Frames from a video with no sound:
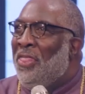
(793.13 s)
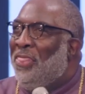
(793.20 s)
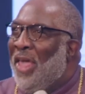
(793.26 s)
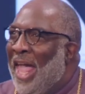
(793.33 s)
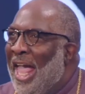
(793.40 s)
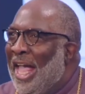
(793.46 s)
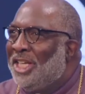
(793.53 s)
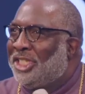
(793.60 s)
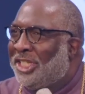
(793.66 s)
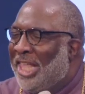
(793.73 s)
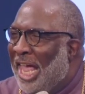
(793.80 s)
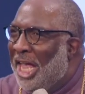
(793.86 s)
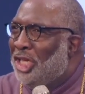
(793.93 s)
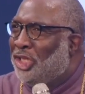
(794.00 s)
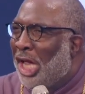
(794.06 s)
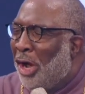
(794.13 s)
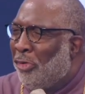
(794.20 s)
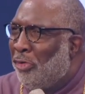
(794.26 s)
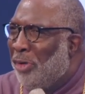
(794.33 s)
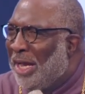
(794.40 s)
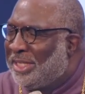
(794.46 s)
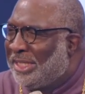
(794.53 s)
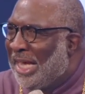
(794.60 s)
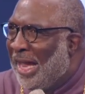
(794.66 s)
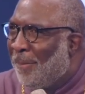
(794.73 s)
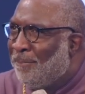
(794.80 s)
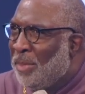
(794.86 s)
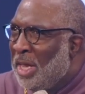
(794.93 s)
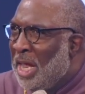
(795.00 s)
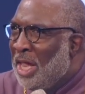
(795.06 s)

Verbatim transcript: These things are written